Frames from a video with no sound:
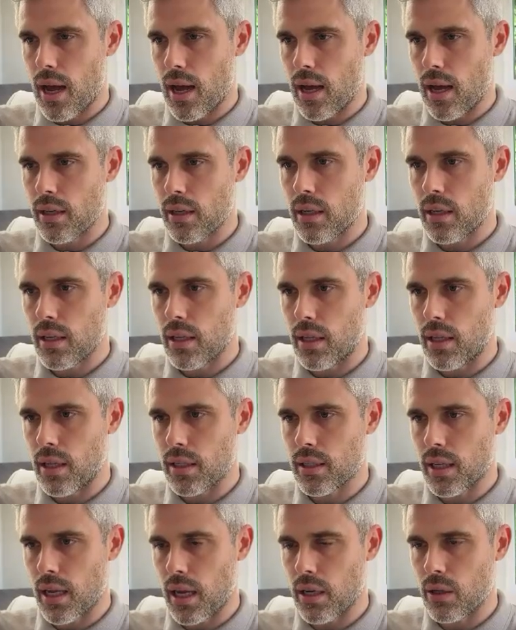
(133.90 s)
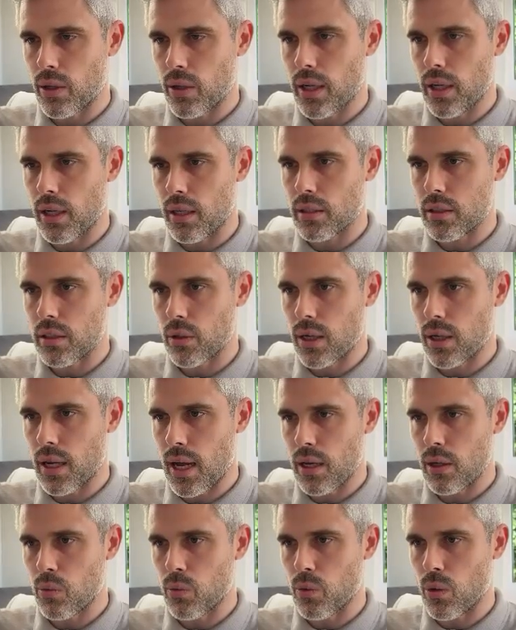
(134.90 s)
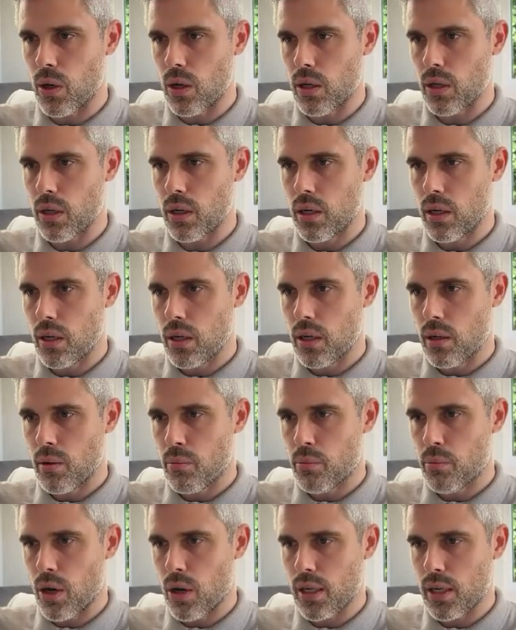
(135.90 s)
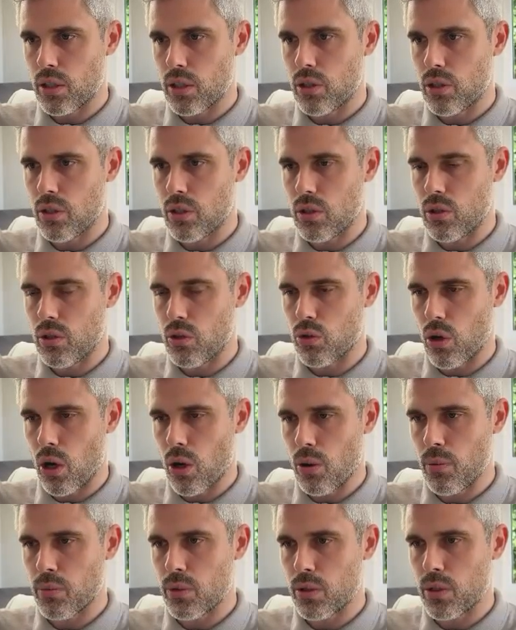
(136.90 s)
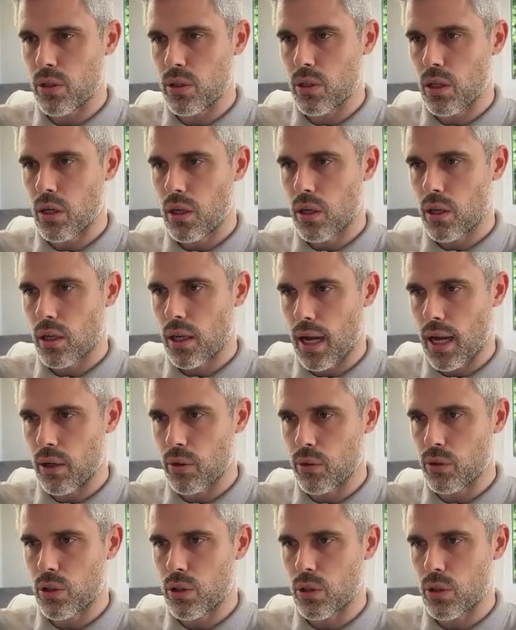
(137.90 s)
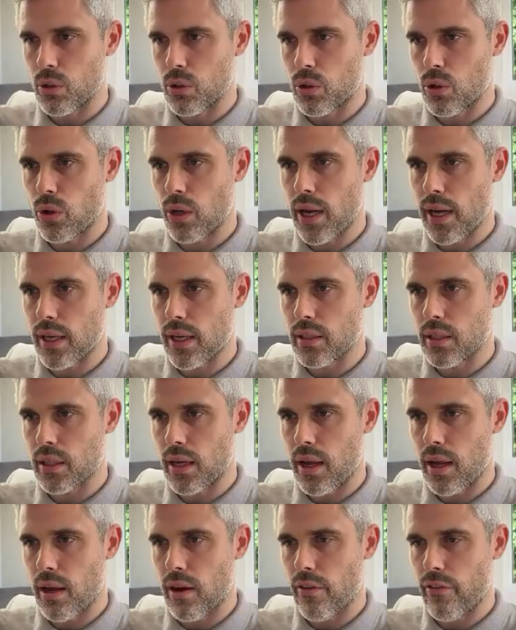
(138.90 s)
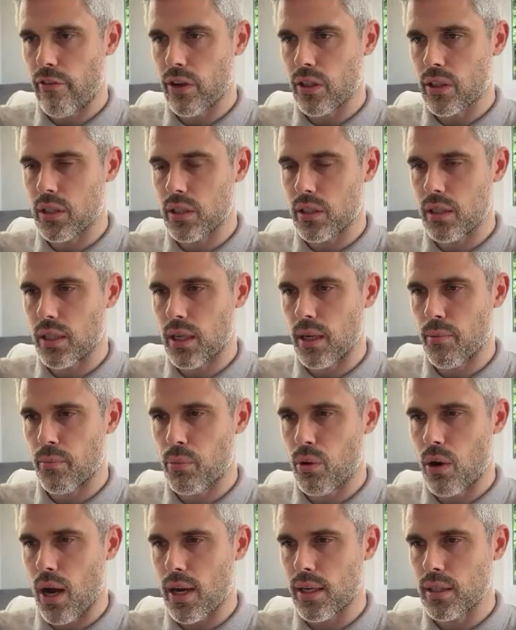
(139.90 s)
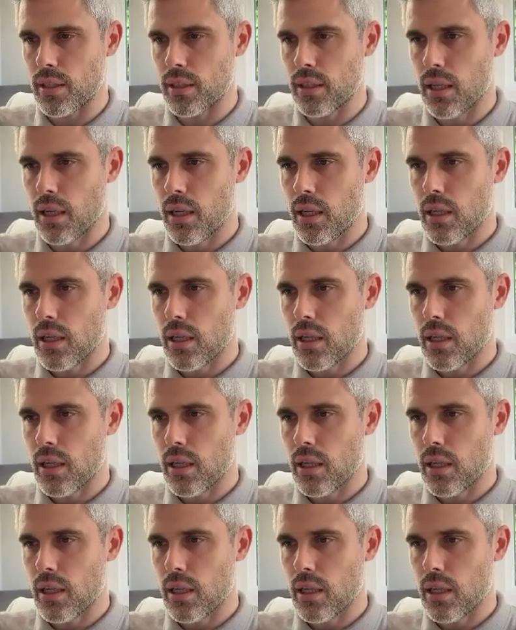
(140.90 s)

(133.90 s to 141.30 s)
and this candle here. So candle 1, price drops, candle 2 creates an inefficiency in price.